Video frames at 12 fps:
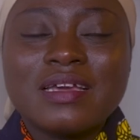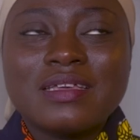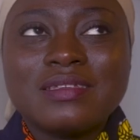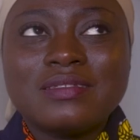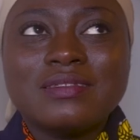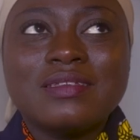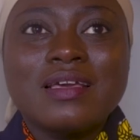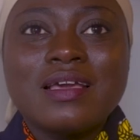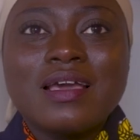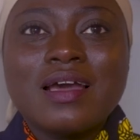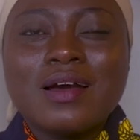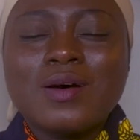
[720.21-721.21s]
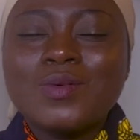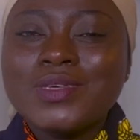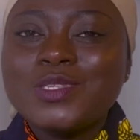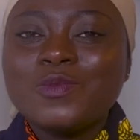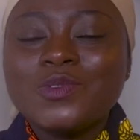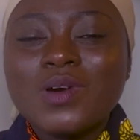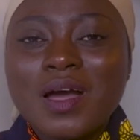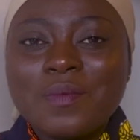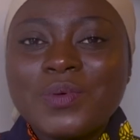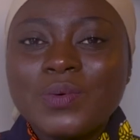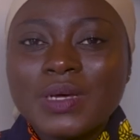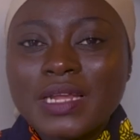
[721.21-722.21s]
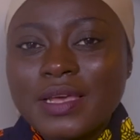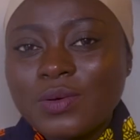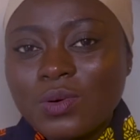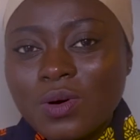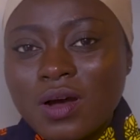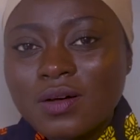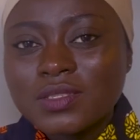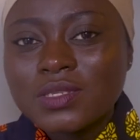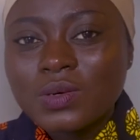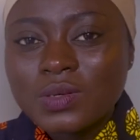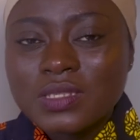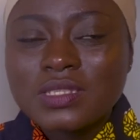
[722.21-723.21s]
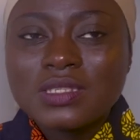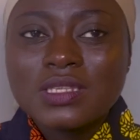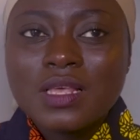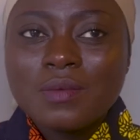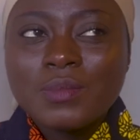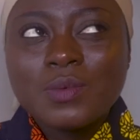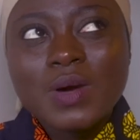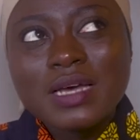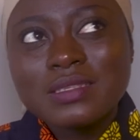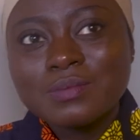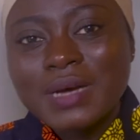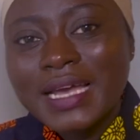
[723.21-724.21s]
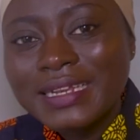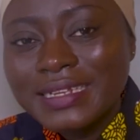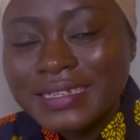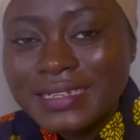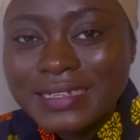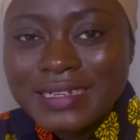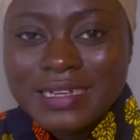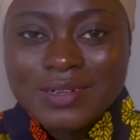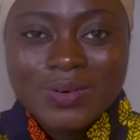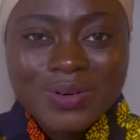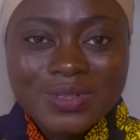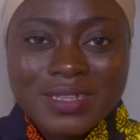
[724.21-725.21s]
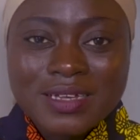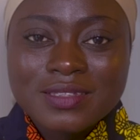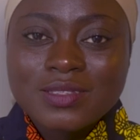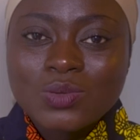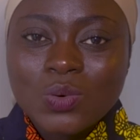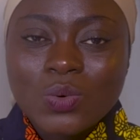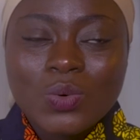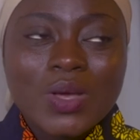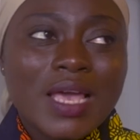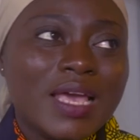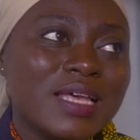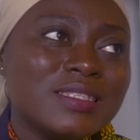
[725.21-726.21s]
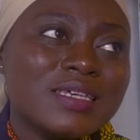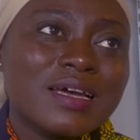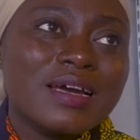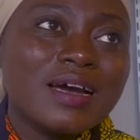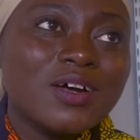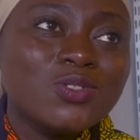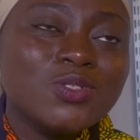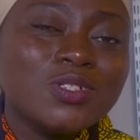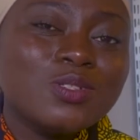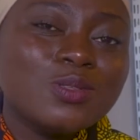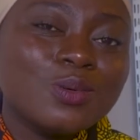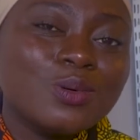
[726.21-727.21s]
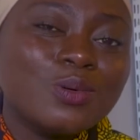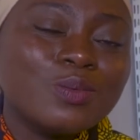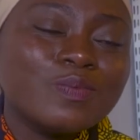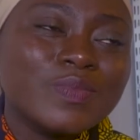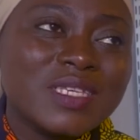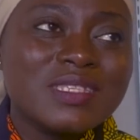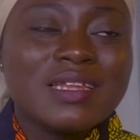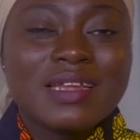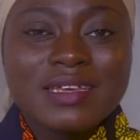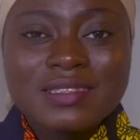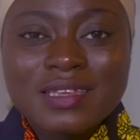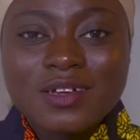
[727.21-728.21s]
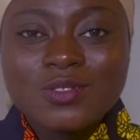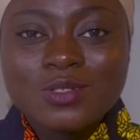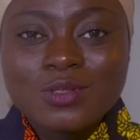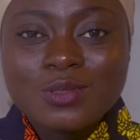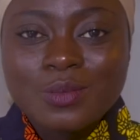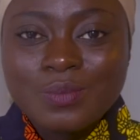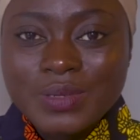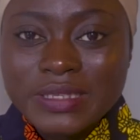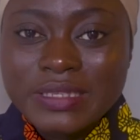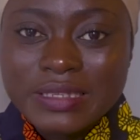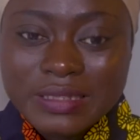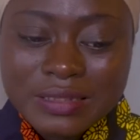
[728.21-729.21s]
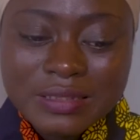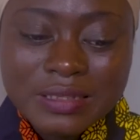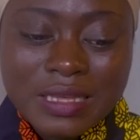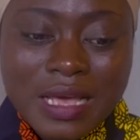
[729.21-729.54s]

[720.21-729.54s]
I always feel happy when I go out, because people are smiling and all that. So it's a country to it's a nice country to be in.